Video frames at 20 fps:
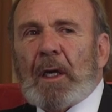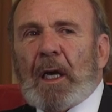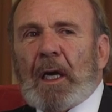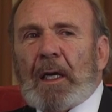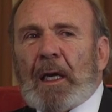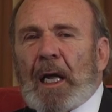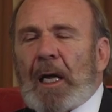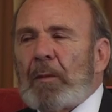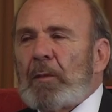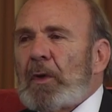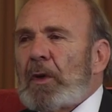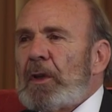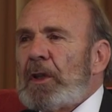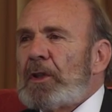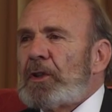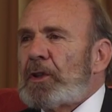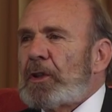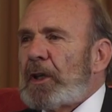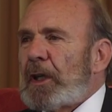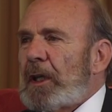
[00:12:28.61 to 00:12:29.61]
And I'm going to
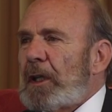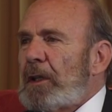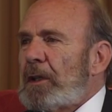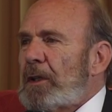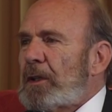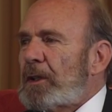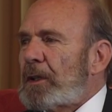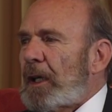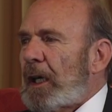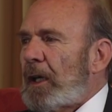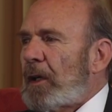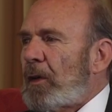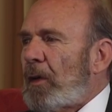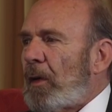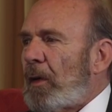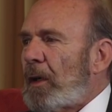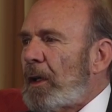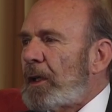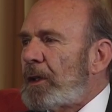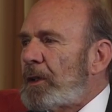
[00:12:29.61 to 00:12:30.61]
change
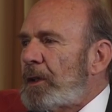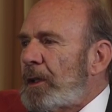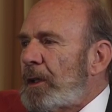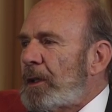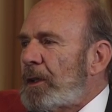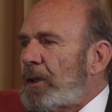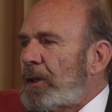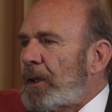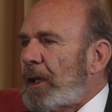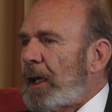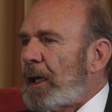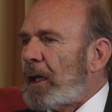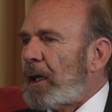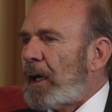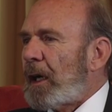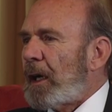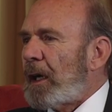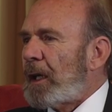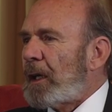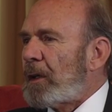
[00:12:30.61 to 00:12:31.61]
psychology and
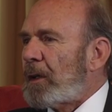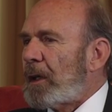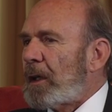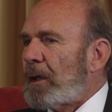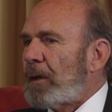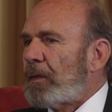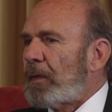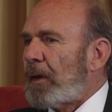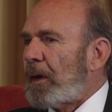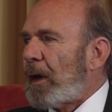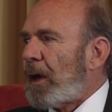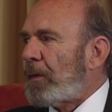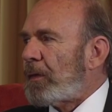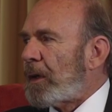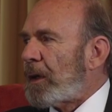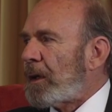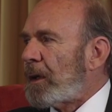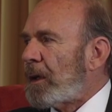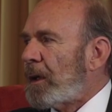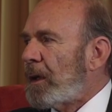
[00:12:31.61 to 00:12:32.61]
psychiatry forever.